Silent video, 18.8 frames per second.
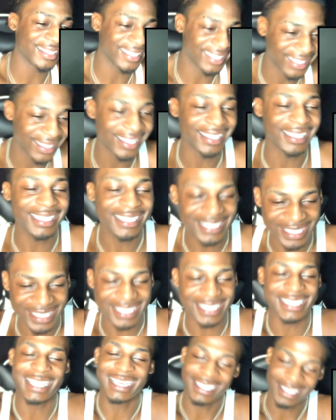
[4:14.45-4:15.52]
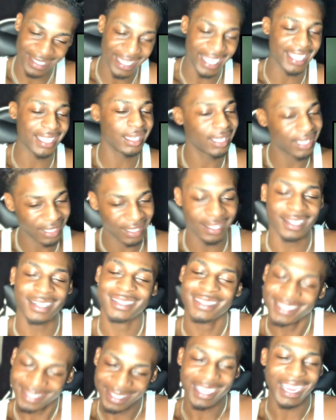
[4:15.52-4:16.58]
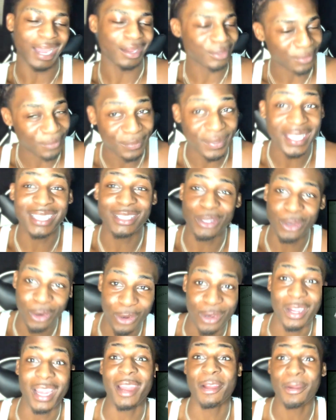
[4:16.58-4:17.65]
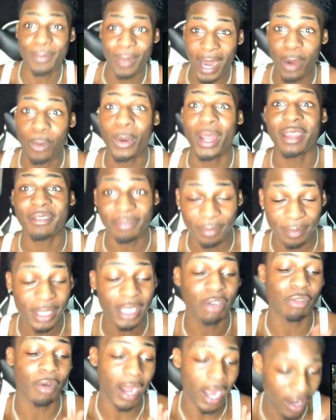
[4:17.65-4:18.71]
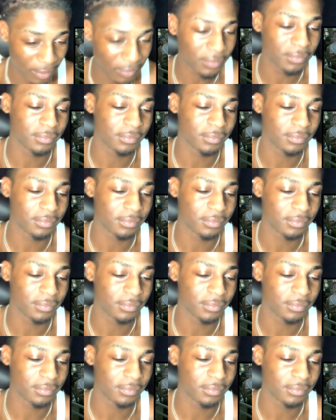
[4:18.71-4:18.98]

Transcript: Look, he just standing like, yeah, I'm a big dog. Everybody waiting for me to rap.